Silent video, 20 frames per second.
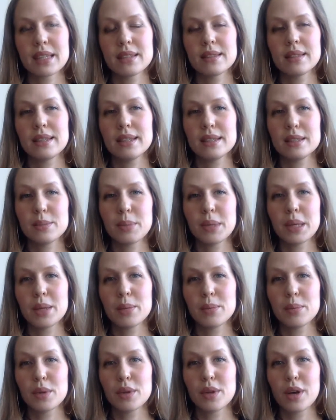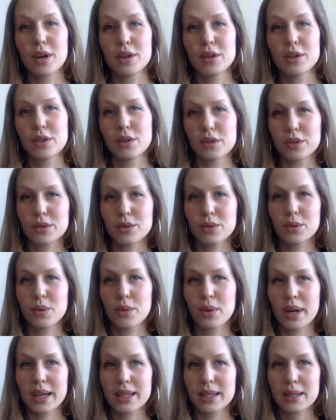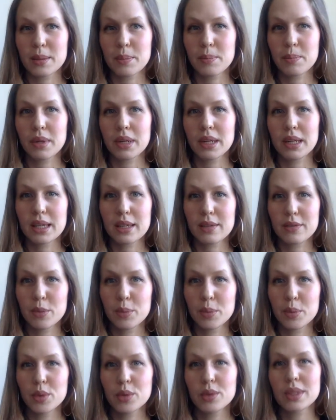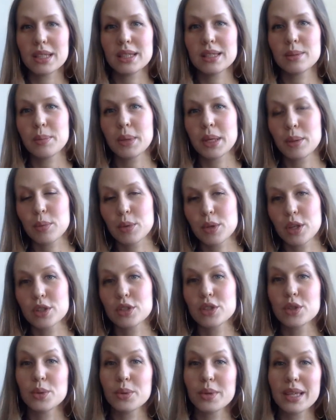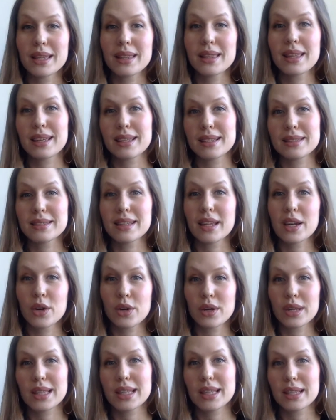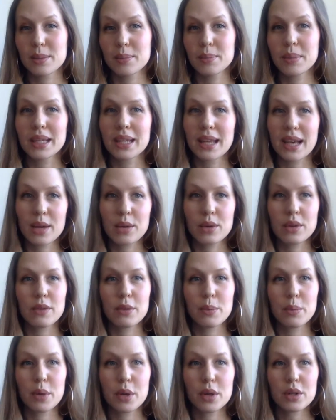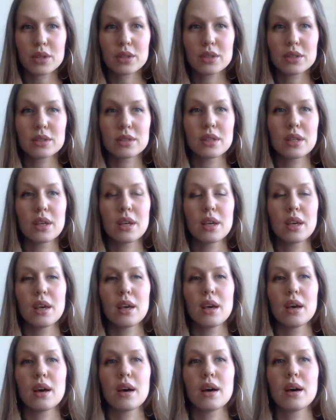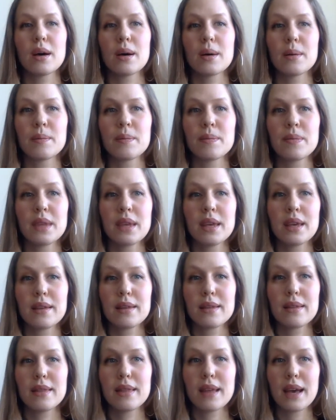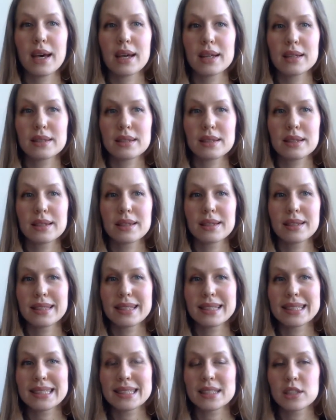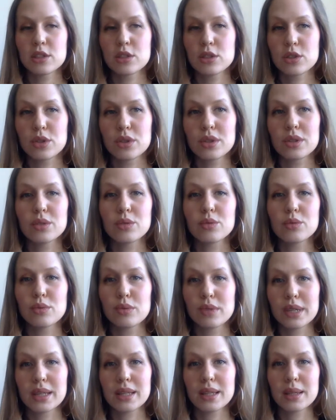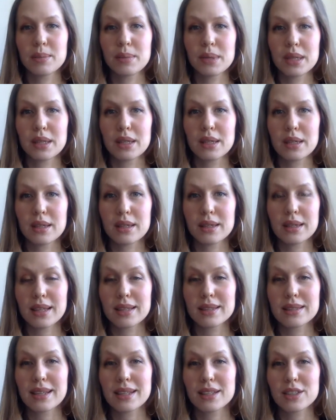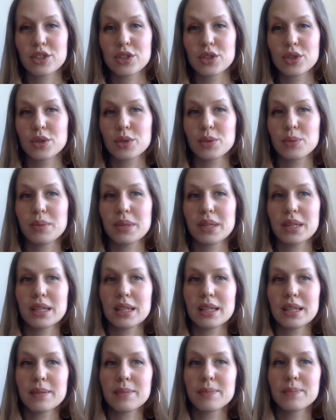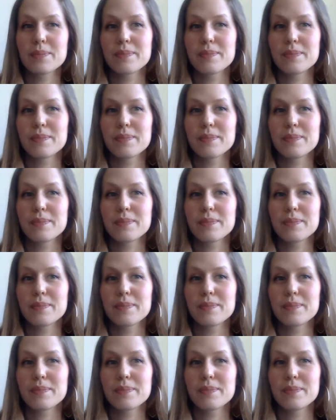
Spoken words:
these people are not quite believable. These people are doing things that are a little bit out of the box, that shouldn't really be, that should be,